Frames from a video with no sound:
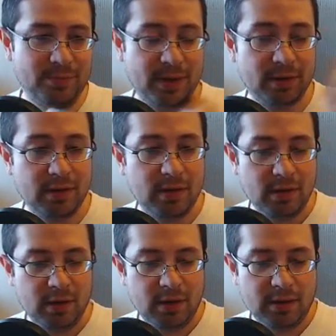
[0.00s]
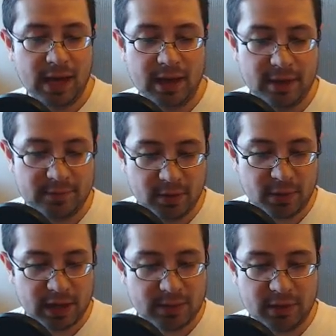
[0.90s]
But yeah, if you
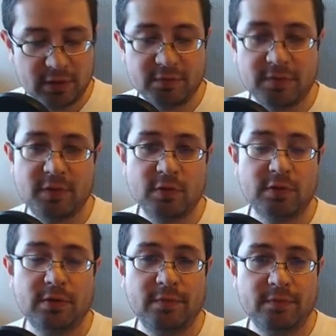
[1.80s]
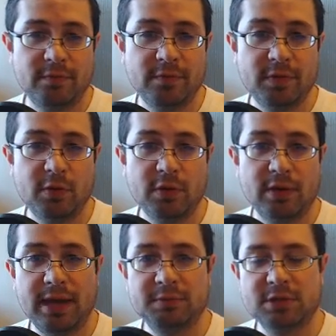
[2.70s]
would like me to review your game,